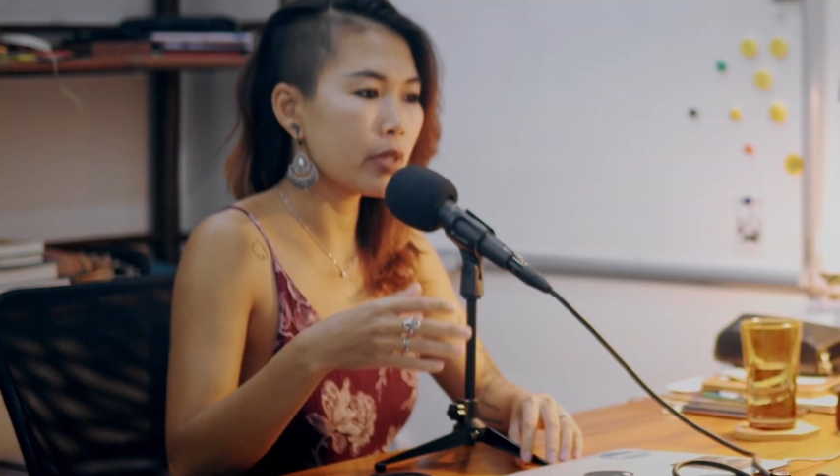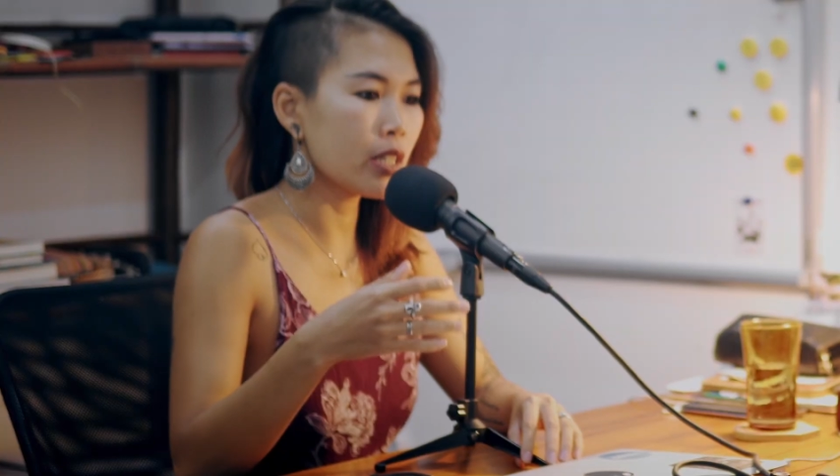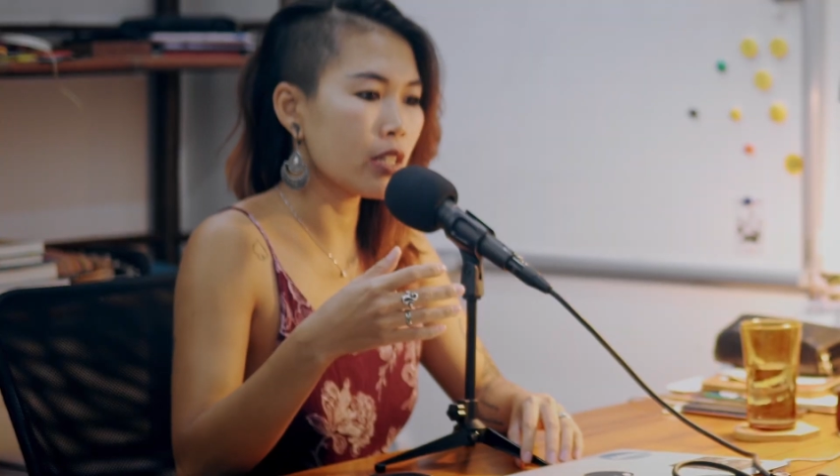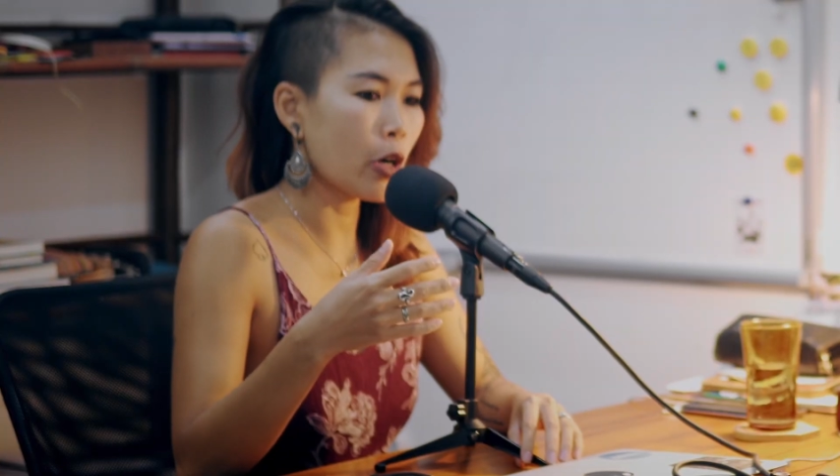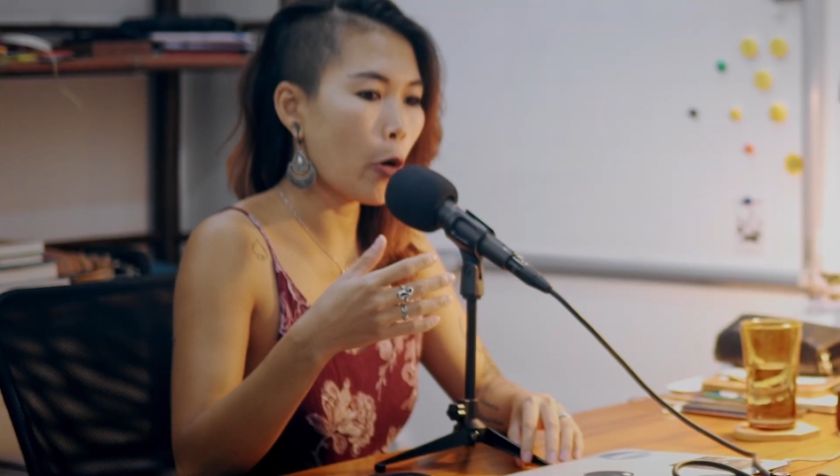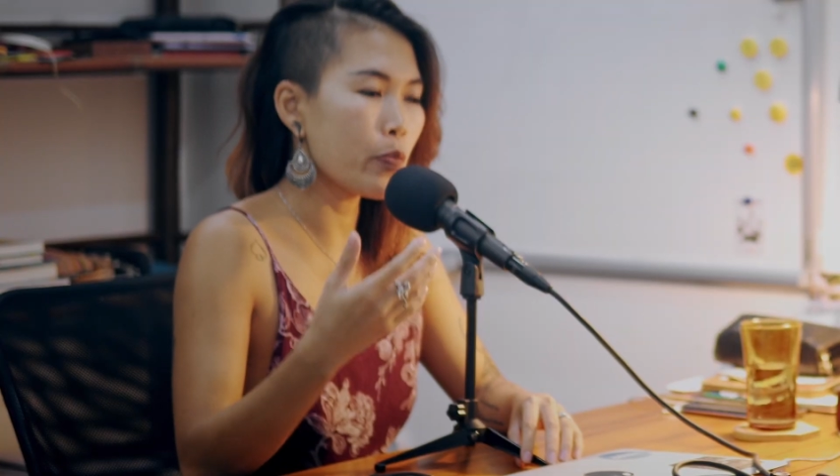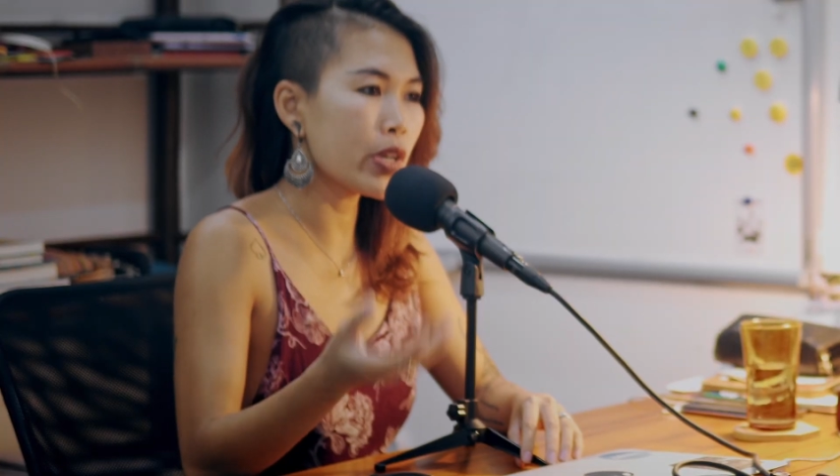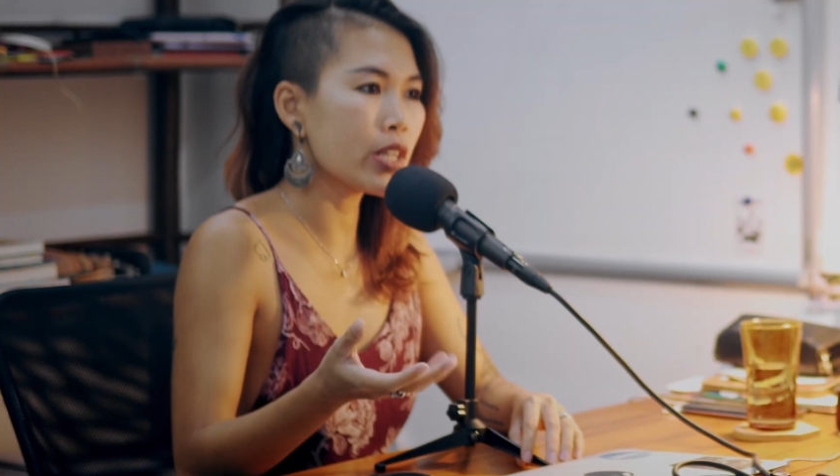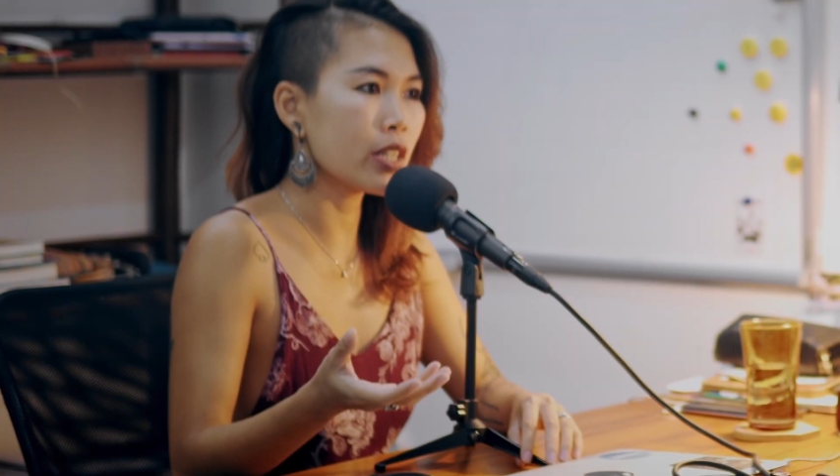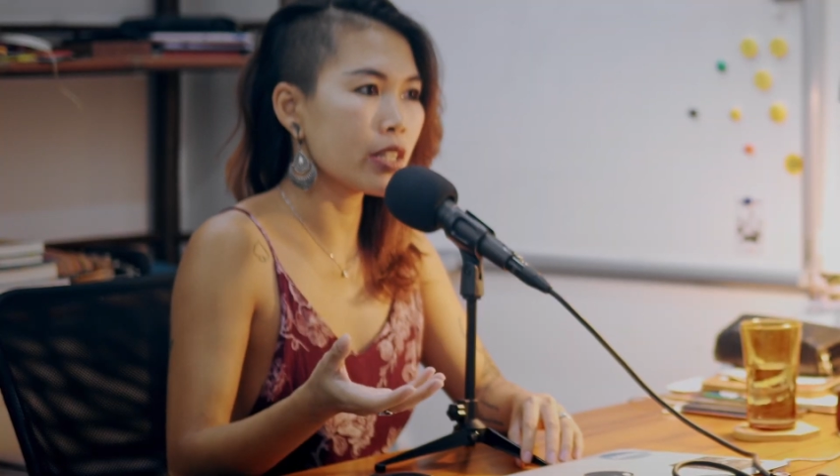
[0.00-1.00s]
me
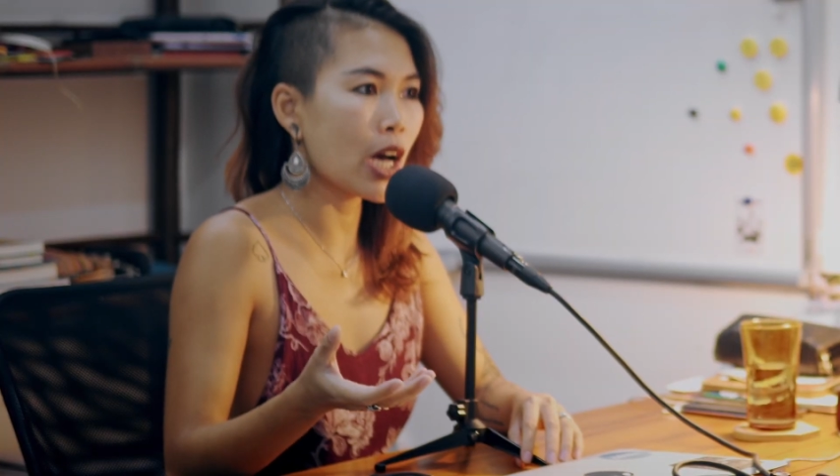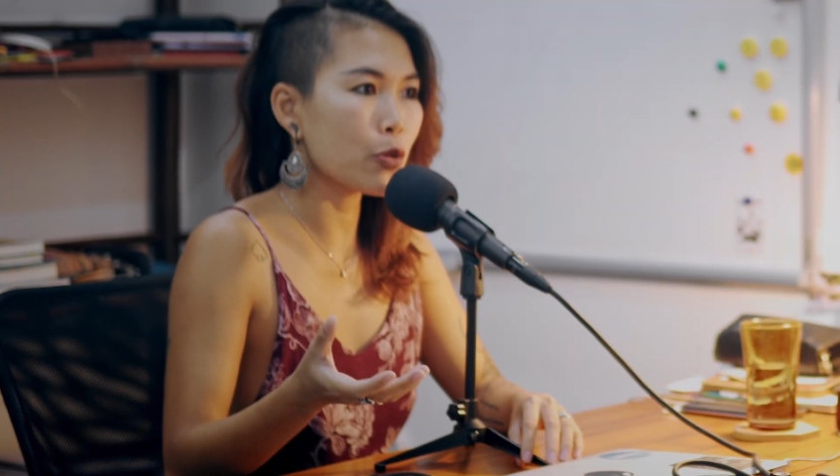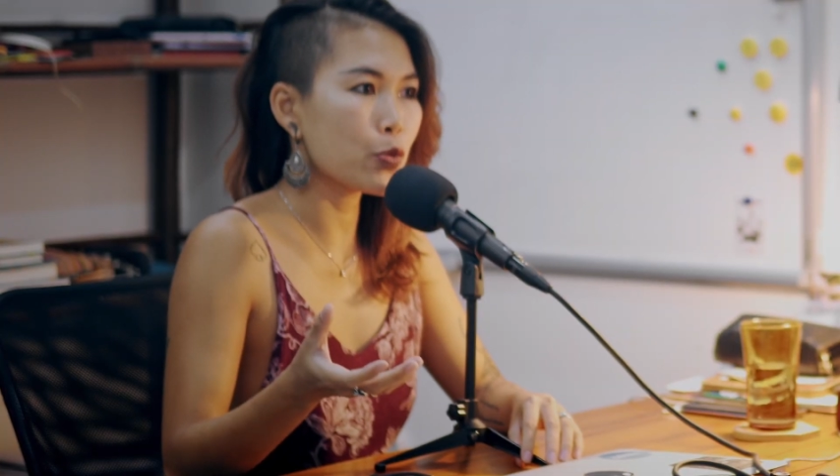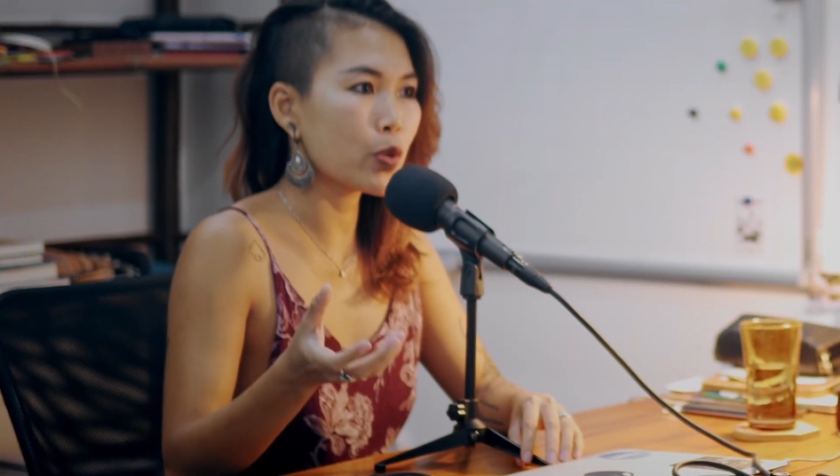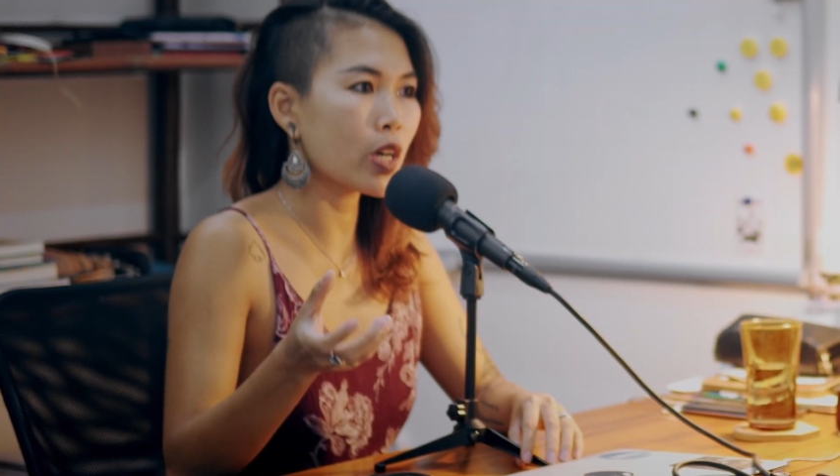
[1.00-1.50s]
opinion how to